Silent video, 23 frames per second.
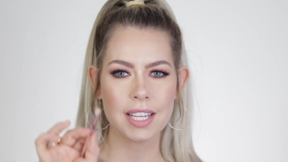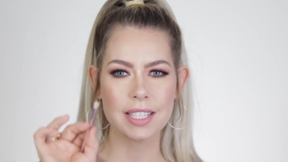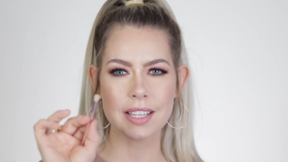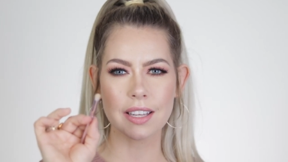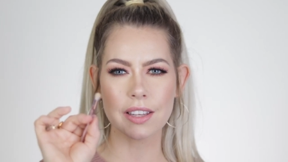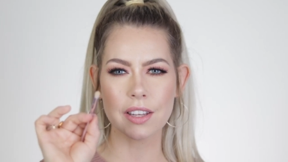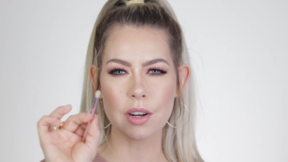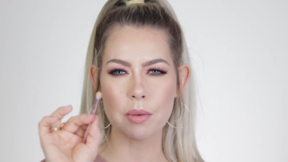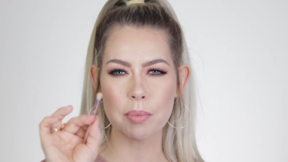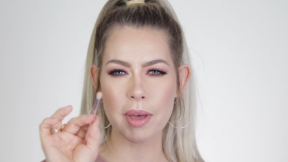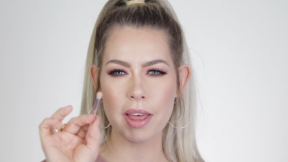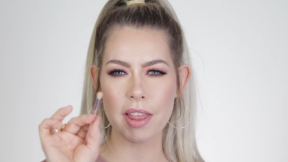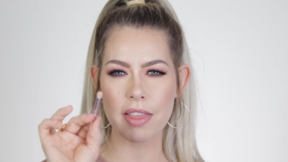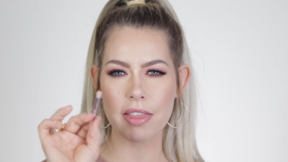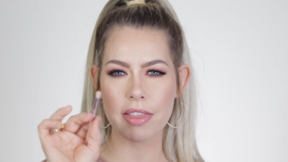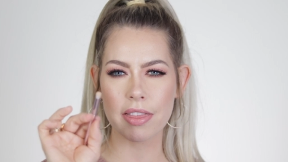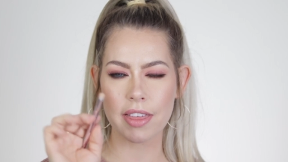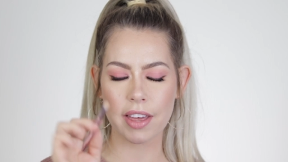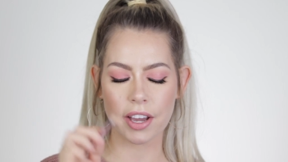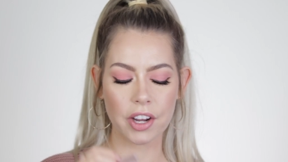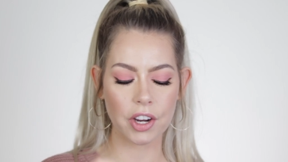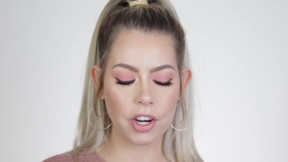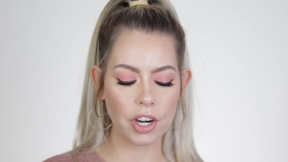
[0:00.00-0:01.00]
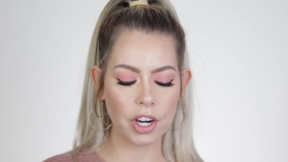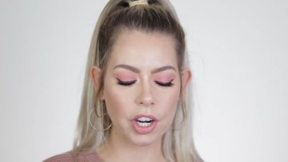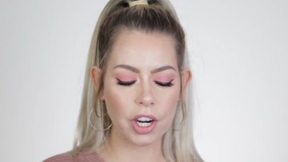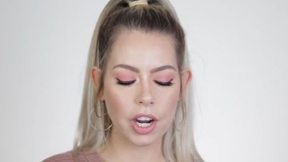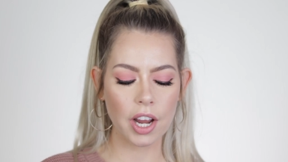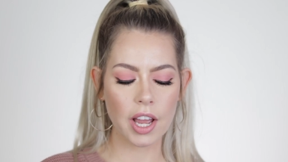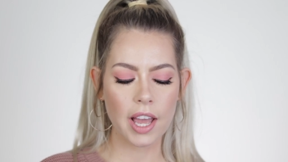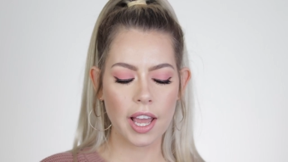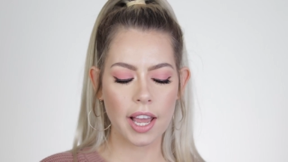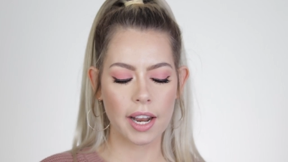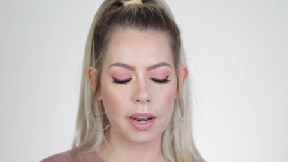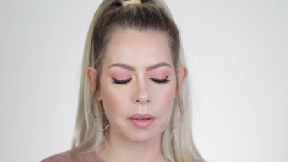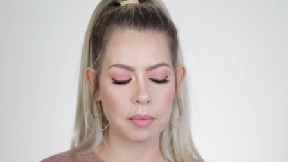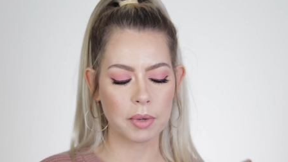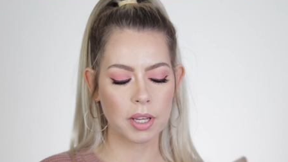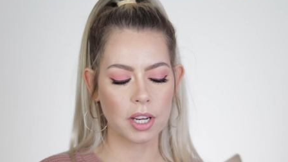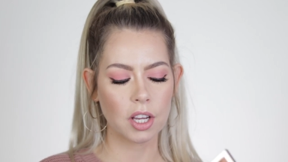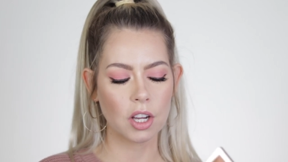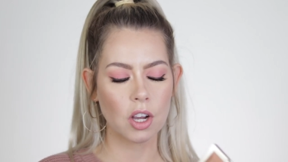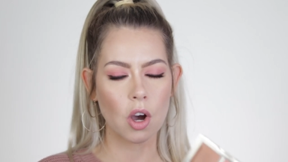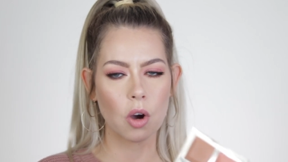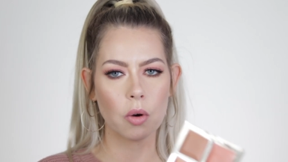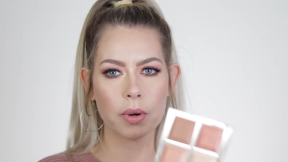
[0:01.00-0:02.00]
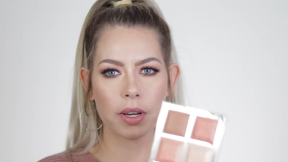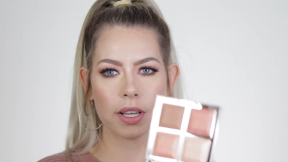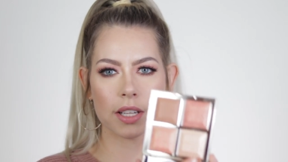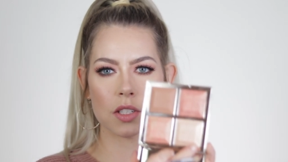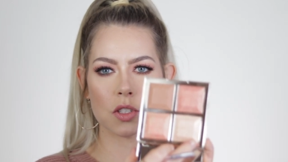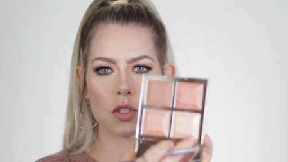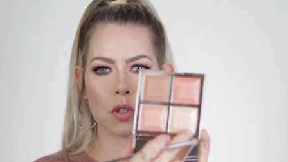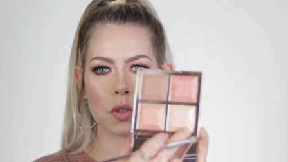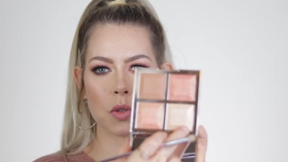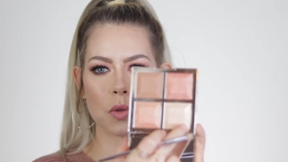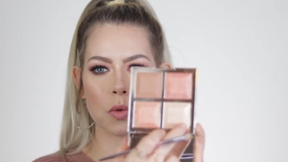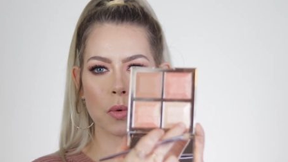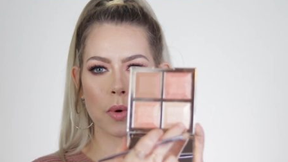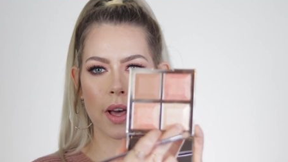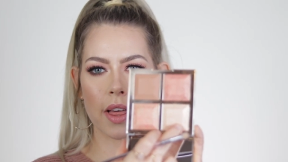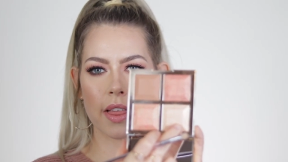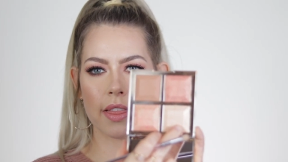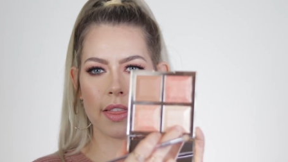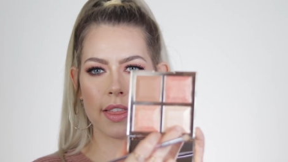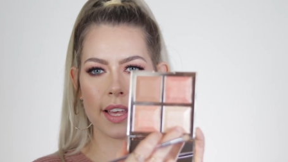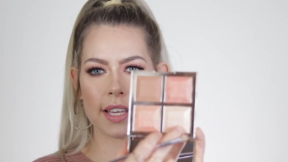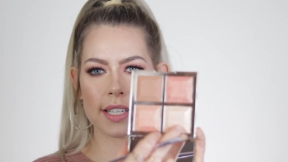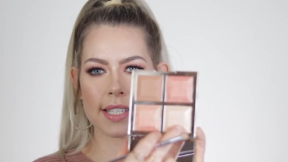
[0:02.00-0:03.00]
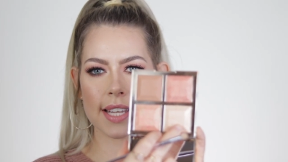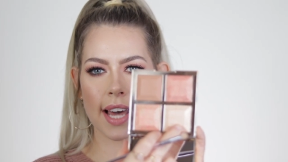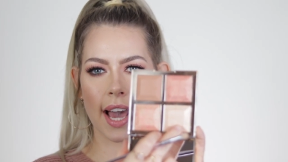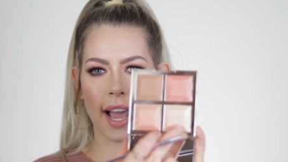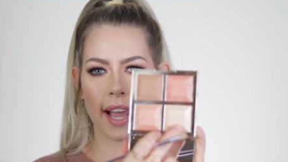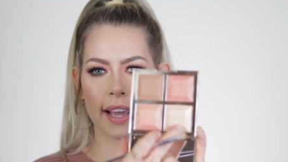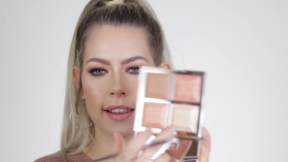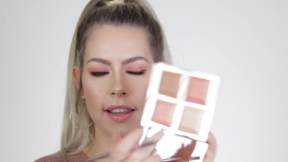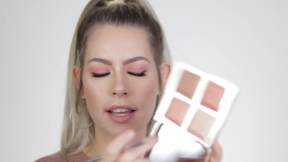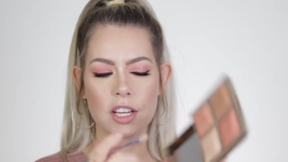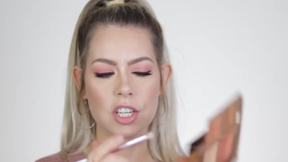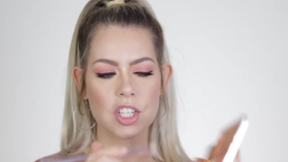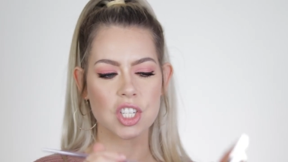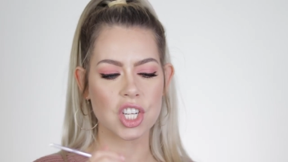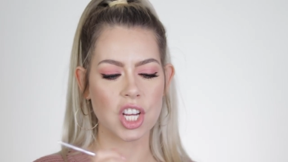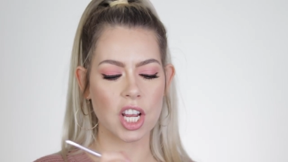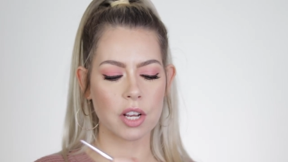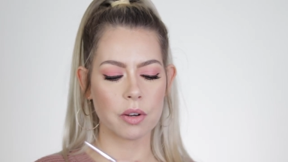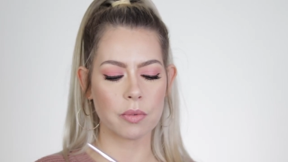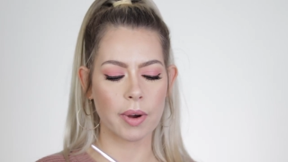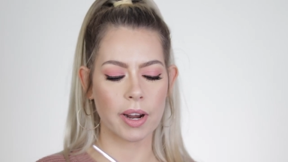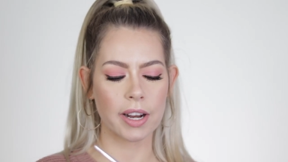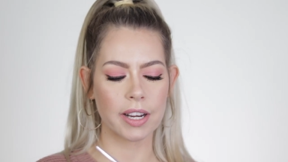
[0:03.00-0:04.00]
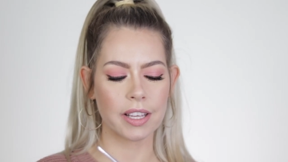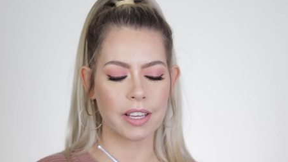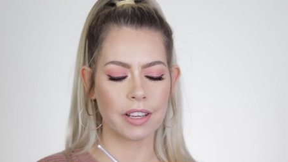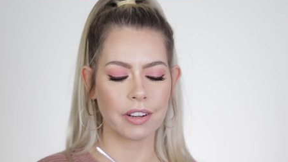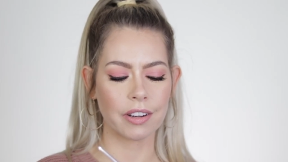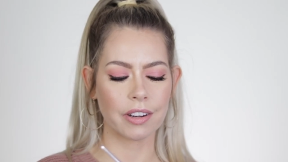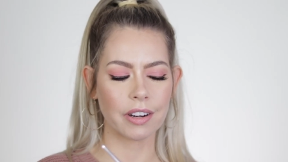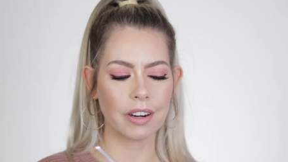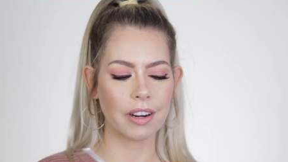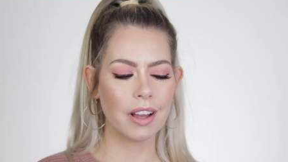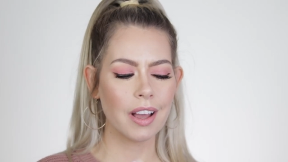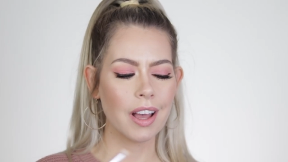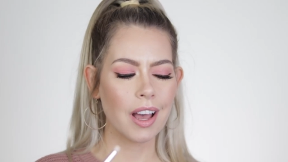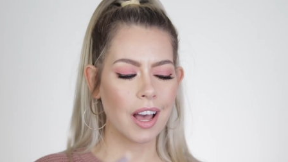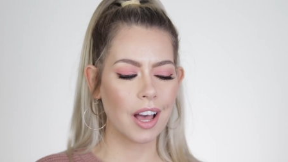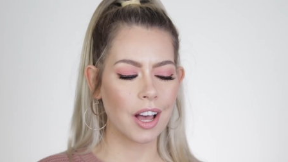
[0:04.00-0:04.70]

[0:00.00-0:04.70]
It's a little bit thicker, and I'm going to go into this highlight shade right here.